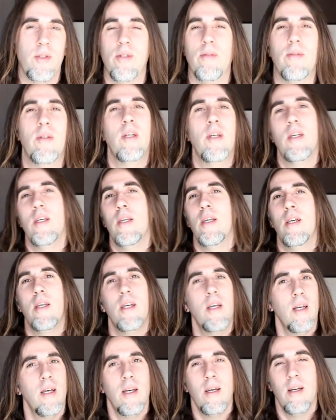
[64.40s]
and
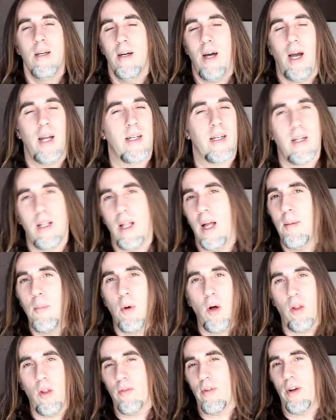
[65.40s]
I'd
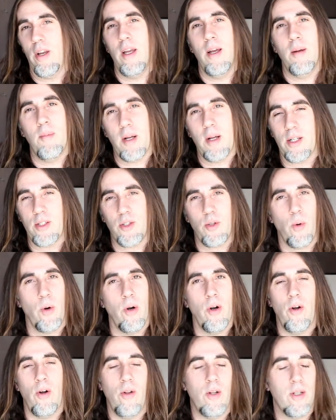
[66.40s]
climb all over him like a
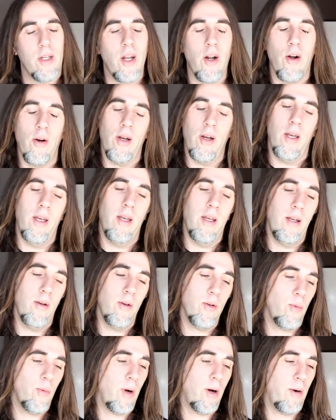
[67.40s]
squirrel. And, you know,
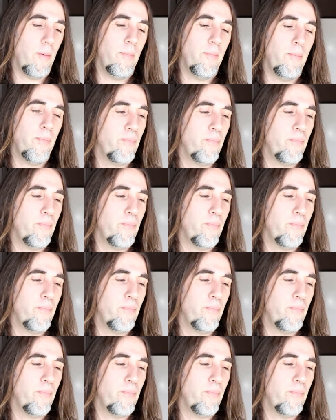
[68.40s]
well,